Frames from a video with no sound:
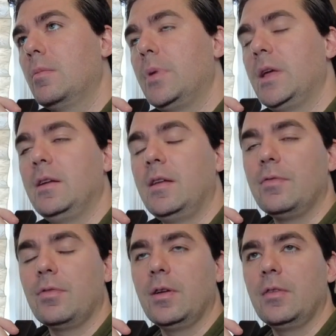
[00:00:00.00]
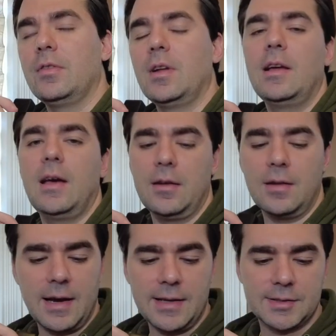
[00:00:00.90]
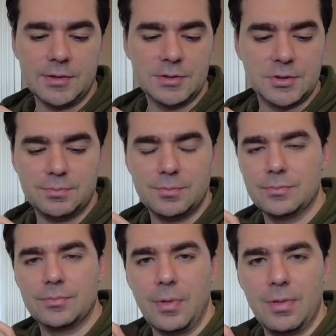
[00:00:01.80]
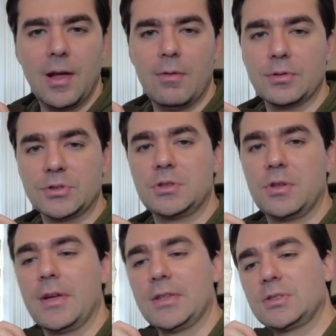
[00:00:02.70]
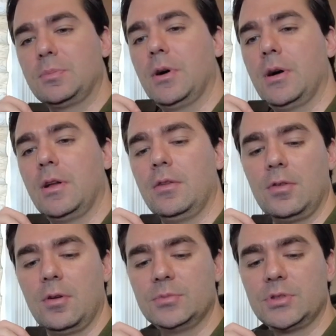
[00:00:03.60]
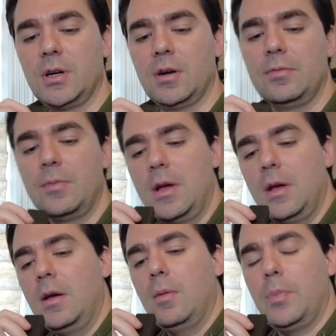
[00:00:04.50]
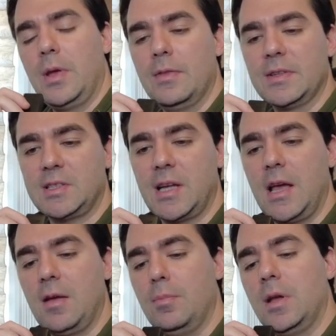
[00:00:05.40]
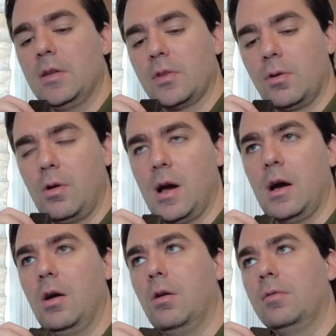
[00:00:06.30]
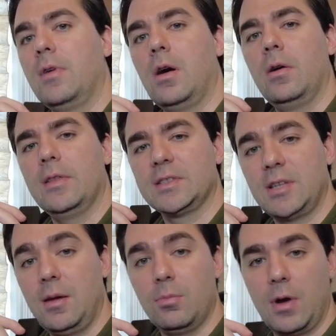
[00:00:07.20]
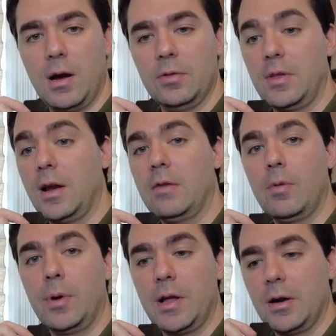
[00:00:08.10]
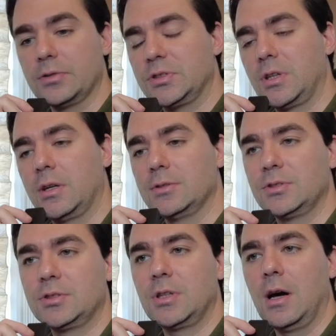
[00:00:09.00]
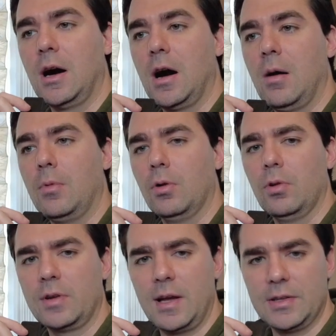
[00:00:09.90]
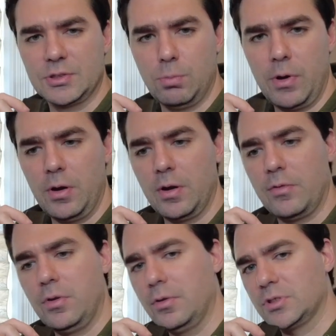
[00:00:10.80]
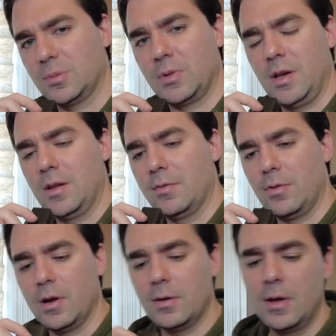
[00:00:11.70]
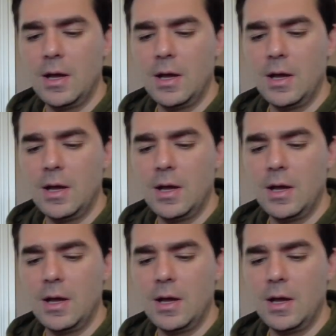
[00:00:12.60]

being different. And again, guys, there's levels to this, but in terms of being the same, being in the crowd, following the same route that everybody else does, um, you're looked at as weird if you do something different.